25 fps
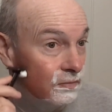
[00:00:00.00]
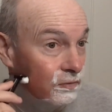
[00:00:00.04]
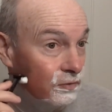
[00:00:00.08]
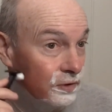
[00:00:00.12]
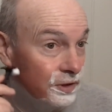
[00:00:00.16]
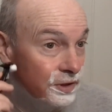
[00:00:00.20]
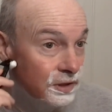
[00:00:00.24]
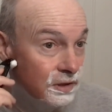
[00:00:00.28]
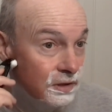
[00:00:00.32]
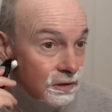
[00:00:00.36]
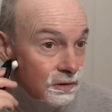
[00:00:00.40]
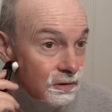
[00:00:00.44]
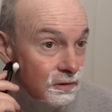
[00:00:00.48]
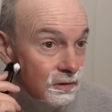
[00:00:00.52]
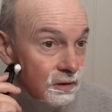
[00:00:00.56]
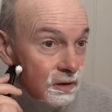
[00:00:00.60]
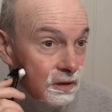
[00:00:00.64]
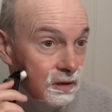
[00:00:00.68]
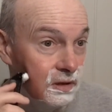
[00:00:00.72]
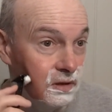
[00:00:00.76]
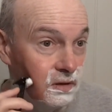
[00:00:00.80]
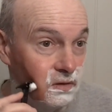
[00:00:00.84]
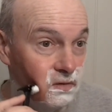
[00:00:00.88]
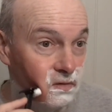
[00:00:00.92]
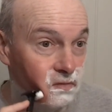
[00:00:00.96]

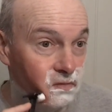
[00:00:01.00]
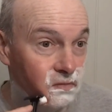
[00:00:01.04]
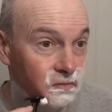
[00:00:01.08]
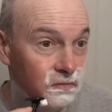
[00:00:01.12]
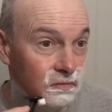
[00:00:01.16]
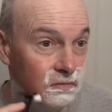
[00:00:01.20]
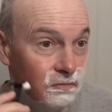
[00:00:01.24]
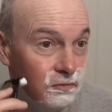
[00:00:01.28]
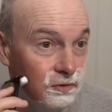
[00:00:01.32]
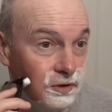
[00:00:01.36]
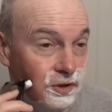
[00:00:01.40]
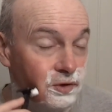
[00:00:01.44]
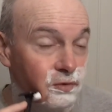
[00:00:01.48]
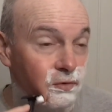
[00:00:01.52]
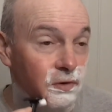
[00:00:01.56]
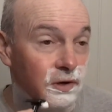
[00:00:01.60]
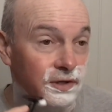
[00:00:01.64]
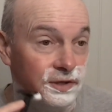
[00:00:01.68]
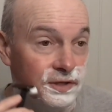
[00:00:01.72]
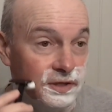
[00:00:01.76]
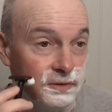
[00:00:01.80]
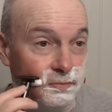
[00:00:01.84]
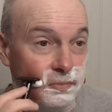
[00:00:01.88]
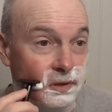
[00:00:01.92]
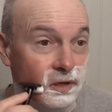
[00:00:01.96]
Which
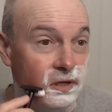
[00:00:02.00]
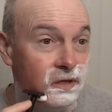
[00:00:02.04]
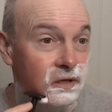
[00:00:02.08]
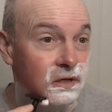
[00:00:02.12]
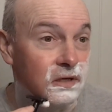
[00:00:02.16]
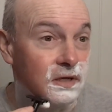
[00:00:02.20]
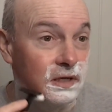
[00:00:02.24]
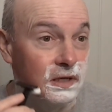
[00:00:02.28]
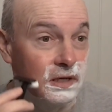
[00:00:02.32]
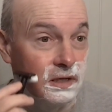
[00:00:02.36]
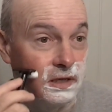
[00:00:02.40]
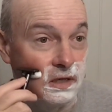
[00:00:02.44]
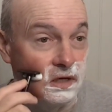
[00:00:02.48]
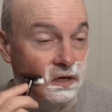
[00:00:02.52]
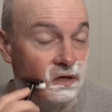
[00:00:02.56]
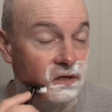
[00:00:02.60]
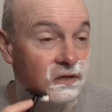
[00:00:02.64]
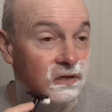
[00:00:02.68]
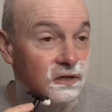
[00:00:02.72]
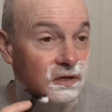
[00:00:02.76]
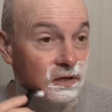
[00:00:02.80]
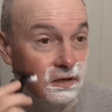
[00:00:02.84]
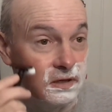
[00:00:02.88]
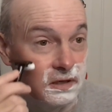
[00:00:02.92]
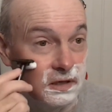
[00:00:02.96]
One's Pink, I
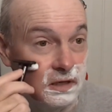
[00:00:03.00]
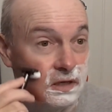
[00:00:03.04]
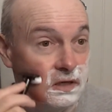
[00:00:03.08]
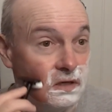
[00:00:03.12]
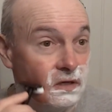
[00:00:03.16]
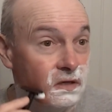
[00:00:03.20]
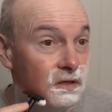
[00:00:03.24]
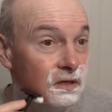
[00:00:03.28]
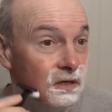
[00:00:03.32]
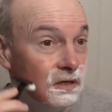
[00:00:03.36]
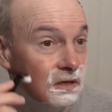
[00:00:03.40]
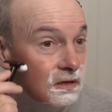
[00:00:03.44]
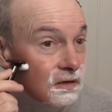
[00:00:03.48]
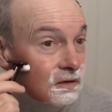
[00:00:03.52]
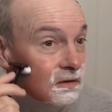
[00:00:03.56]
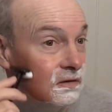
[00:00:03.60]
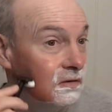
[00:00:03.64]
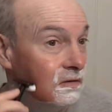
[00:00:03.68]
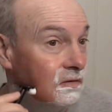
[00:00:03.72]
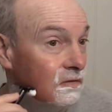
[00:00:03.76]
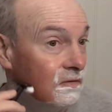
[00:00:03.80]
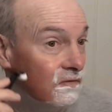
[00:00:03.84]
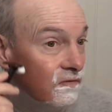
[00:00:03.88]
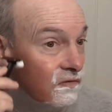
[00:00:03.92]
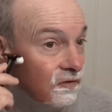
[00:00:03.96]
think,
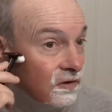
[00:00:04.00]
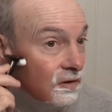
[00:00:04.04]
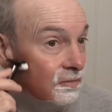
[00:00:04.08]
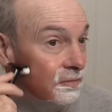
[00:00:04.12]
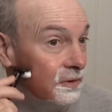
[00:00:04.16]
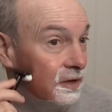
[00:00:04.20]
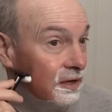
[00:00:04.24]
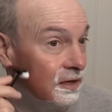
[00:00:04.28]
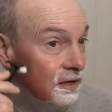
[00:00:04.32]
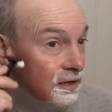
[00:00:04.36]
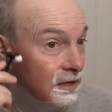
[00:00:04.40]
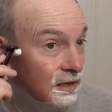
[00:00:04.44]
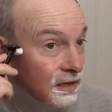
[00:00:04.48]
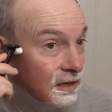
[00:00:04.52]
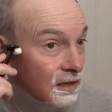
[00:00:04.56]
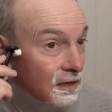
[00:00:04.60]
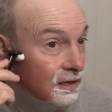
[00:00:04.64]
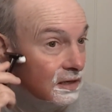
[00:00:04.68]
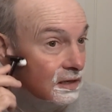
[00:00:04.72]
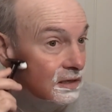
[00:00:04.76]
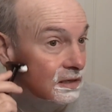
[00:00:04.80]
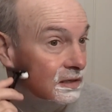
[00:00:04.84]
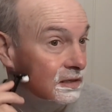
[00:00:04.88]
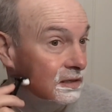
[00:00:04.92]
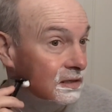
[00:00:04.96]
from
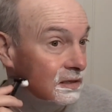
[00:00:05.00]
a